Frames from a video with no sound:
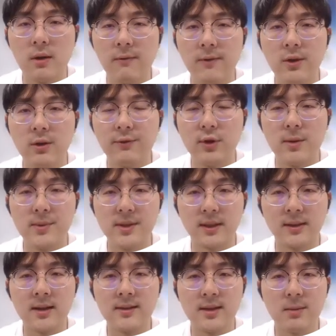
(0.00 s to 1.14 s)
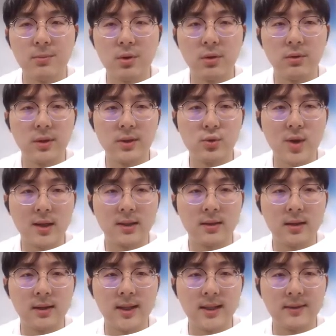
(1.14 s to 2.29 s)
video frames are downsampled to extract
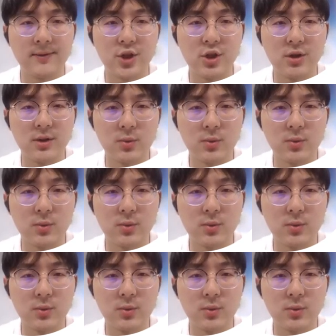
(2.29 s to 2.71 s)
context features,